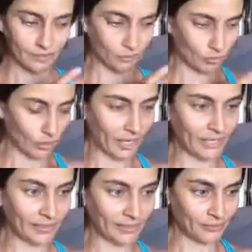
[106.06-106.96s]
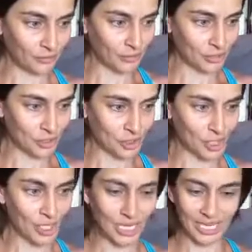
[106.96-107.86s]
running and feeling
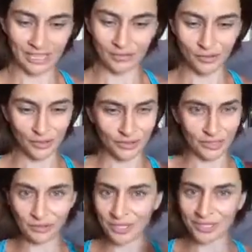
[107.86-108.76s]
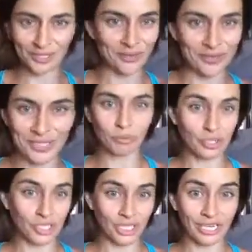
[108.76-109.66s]
strong and then feeling like we deserve to
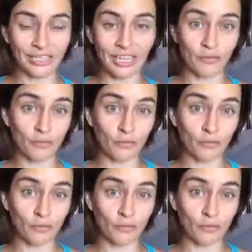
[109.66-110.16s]
appreciate that